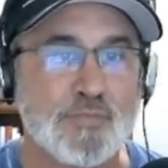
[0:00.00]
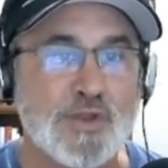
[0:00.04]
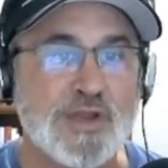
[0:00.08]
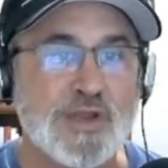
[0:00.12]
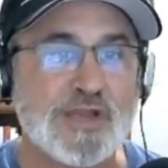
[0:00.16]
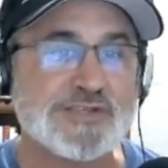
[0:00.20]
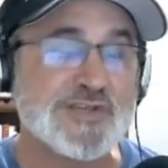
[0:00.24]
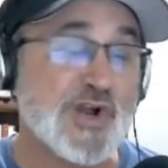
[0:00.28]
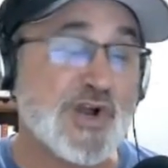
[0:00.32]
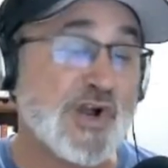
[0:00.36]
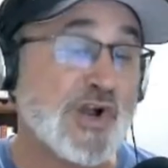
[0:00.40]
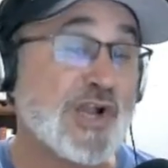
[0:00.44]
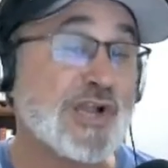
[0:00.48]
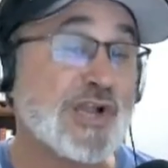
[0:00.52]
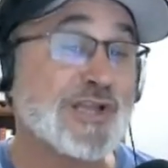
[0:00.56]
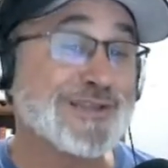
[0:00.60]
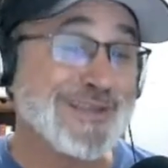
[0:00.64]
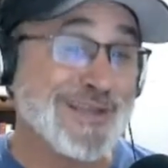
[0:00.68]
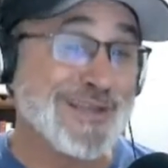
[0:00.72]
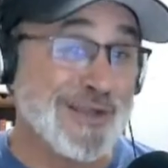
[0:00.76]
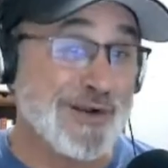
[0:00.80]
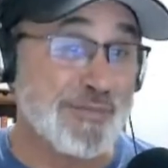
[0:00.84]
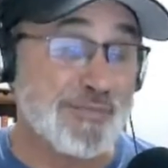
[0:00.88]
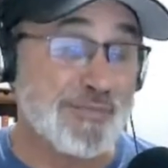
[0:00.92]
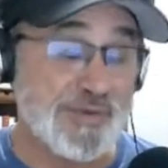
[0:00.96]
we're going to talk a
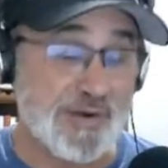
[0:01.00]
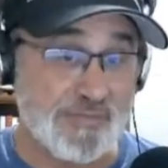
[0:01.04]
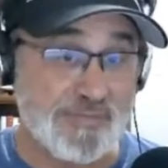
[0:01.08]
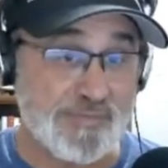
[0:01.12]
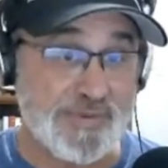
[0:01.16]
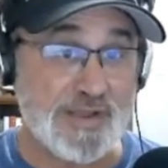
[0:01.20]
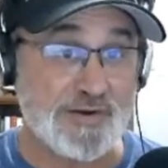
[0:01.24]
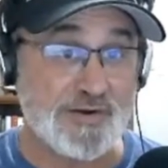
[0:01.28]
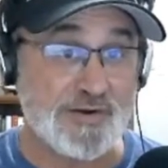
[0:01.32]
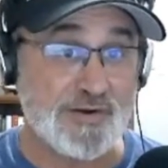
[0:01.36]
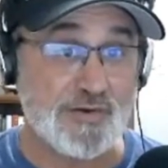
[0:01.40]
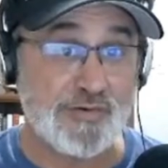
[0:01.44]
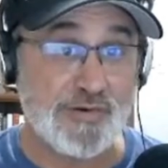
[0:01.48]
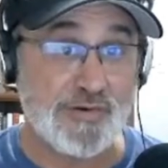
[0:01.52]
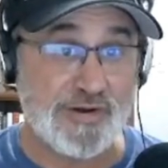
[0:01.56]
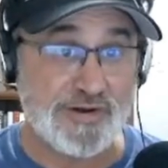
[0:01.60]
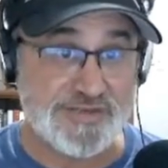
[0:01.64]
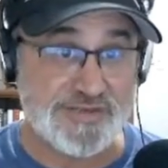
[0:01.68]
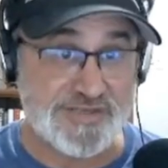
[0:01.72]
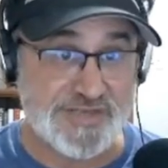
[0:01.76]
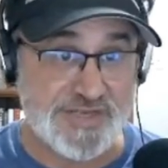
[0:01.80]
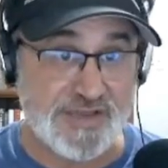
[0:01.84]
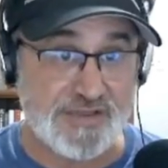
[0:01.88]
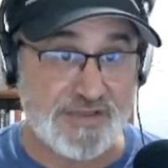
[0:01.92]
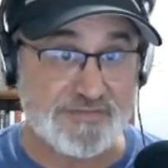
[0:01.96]
little bit about knowing
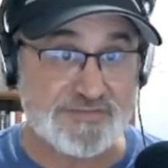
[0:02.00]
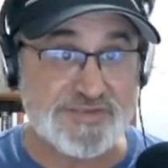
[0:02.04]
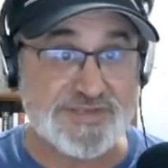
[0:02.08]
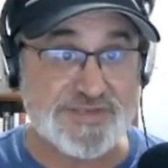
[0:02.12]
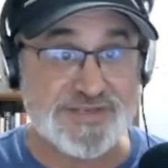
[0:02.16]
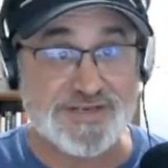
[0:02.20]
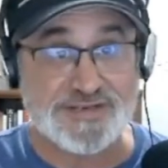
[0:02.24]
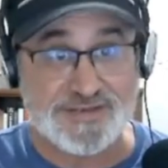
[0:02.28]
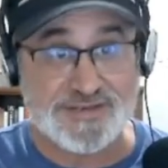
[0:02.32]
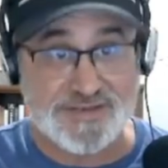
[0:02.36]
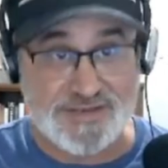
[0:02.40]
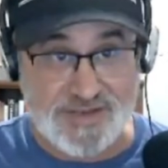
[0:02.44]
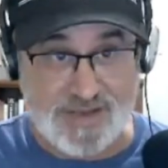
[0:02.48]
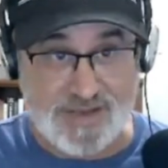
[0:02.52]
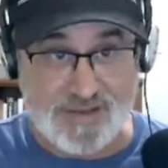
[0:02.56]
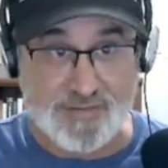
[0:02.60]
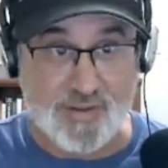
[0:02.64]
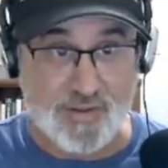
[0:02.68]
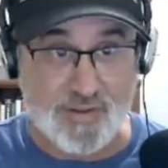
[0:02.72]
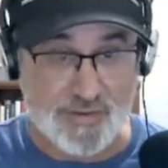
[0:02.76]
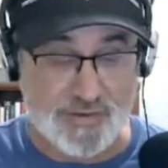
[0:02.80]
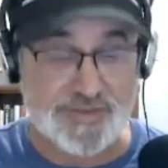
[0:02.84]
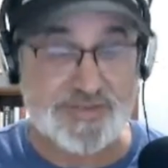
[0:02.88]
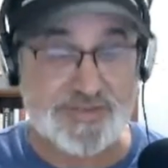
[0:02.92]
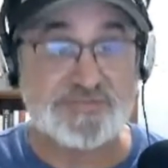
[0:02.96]
ourselves, and I'm
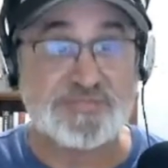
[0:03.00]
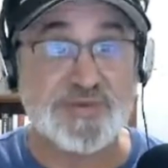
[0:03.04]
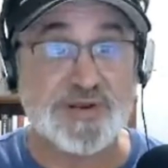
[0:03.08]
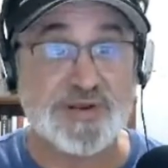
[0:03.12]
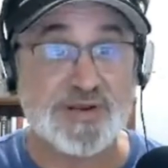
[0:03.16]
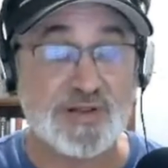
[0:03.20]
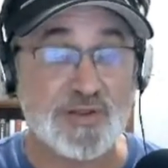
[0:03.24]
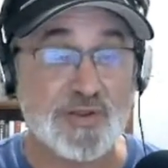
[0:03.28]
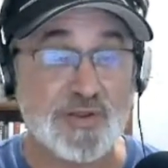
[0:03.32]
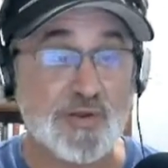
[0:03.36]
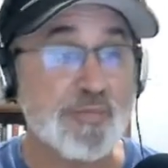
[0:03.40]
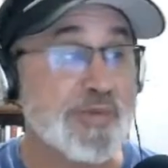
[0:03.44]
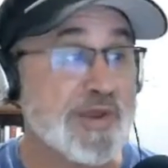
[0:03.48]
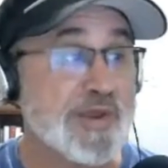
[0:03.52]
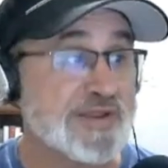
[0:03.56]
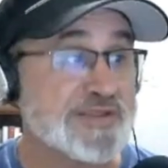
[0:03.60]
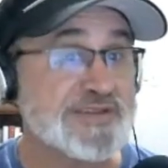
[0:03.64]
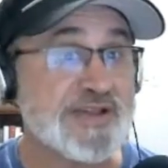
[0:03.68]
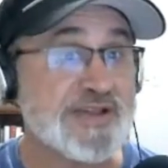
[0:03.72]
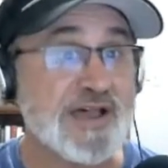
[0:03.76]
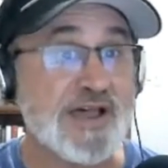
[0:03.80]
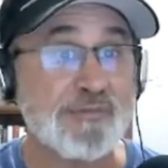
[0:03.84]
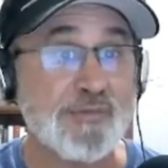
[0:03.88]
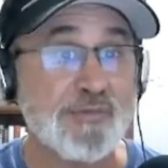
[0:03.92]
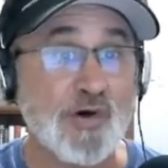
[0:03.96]
only going to spend a little bit
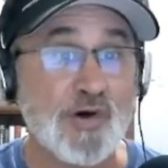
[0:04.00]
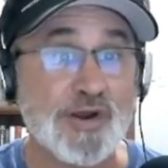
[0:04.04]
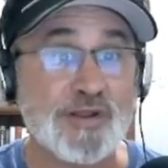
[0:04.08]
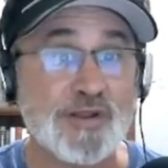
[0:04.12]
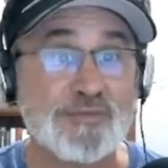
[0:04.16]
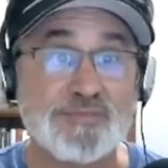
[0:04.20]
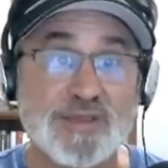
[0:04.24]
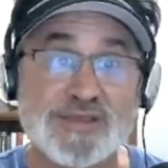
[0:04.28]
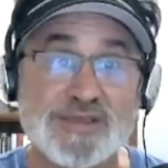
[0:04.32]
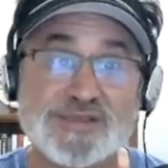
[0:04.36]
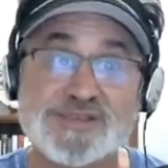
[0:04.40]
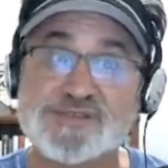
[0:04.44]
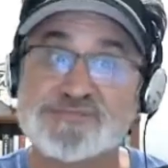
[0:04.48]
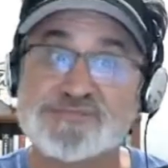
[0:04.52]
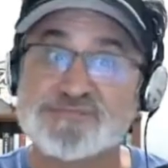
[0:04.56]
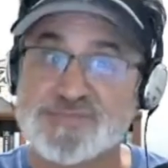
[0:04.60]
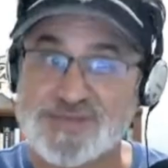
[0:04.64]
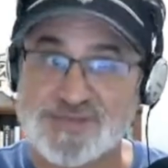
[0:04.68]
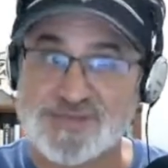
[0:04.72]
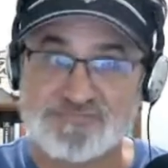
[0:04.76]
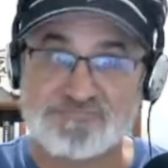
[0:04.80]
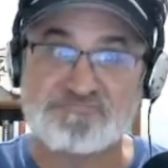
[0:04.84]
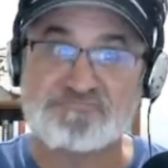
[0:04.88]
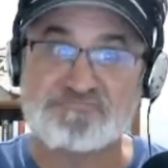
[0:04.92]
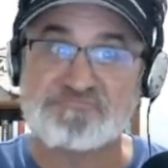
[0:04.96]
of time on it because
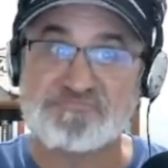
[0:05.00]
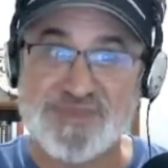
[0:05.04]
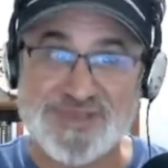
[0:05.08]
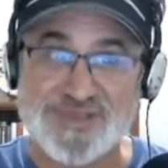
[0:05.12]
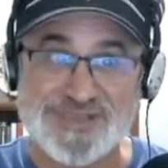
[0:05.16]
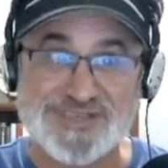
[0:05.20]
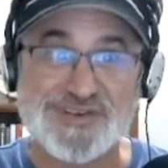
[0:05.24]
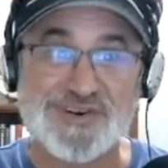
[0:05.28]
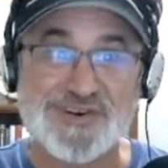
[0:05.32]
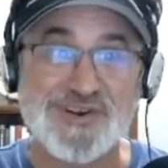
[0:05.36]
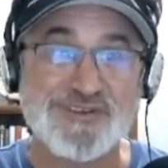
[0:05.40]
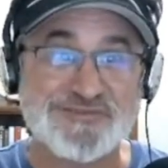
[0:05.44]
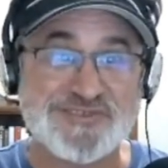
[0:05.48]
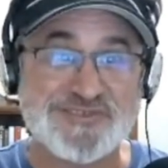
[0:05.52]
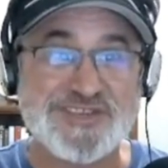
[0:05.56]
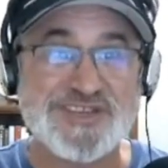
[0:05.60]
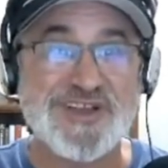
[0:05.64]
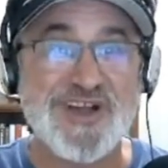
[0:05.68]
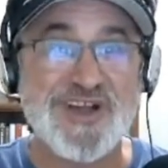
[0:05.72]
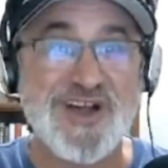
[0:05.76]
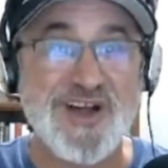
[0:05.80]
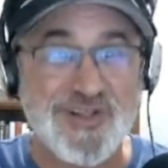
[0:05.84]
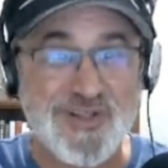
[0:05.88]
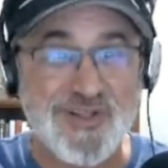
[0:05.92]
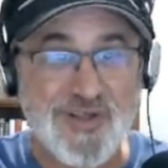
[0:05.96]
it's been that
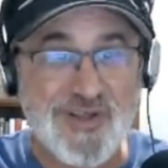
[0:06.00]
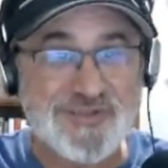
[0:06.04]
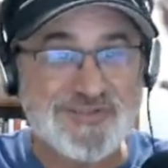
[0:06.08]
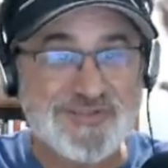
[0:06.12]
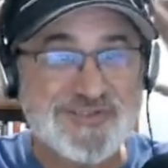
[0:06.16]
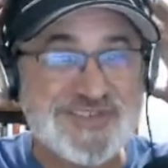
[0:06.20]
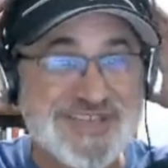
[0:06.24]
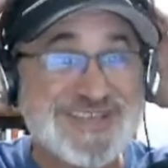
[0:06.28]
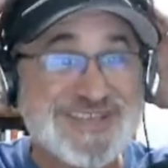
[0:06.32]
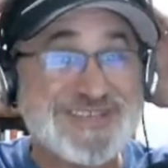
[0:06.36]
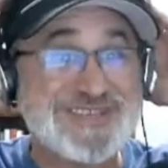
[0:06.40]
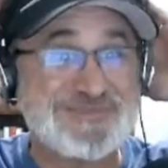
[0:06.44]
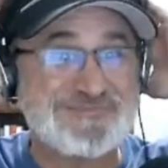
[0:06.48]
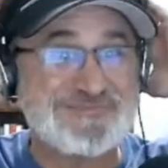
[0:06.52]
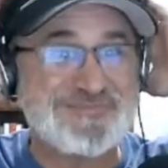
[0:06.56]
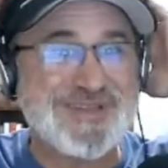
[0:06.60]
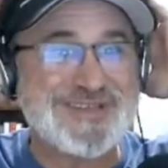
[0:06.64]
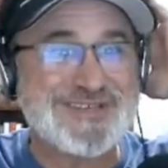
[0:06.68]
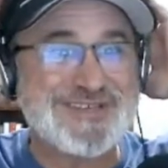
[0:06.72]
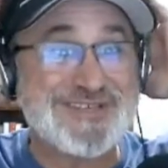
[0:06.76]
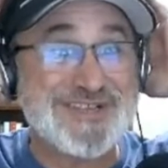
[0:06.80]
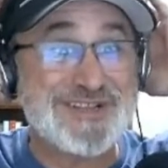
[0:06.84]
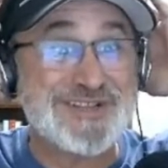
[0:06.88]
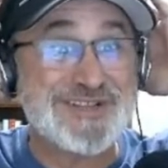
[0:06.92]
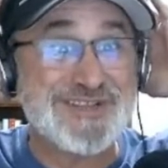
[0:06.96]
all off season
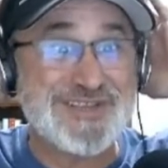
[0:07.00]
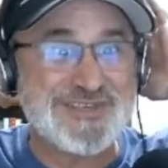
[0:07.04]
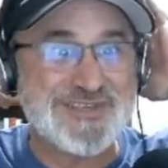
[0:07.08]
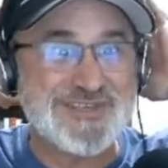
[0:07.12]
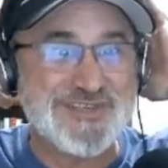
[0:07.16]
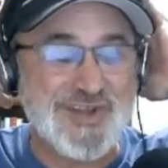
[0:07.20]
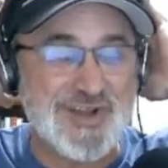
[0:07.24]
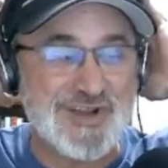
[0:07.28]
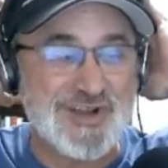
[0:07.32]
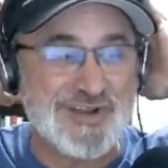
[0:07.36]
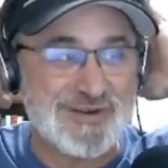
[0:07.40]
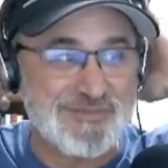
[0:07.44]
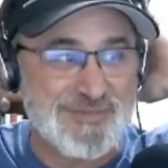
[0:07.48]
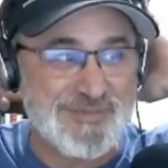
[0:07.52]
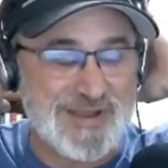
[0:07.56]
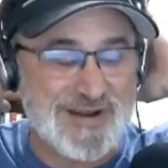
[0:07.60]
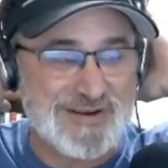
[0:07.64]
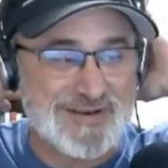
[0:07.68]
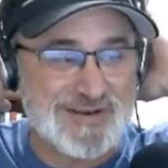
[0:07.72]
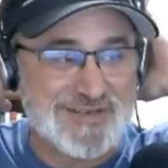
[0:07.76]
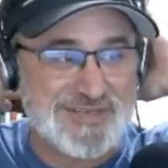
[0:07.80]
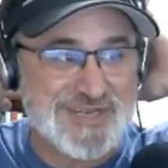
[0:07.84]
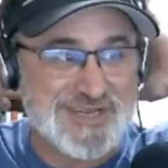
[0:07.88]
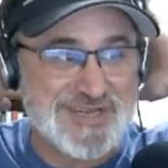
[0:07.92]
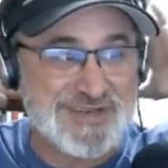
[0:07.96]
basically talking
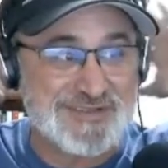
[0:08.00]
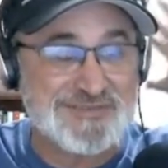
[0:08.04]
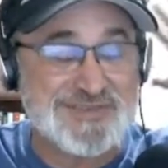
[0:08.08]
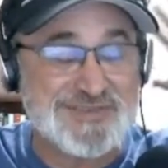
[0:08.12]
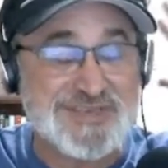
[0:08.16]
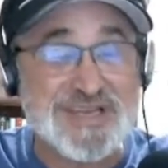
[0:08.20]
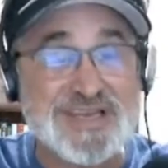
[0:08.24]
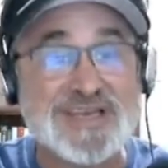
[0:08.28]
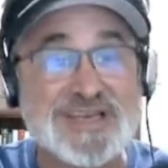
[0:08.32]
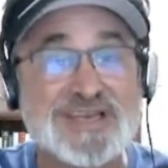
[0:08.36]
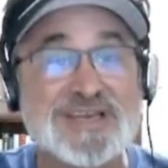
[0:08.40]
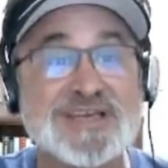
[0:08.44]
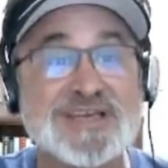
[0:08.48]
about ourselves.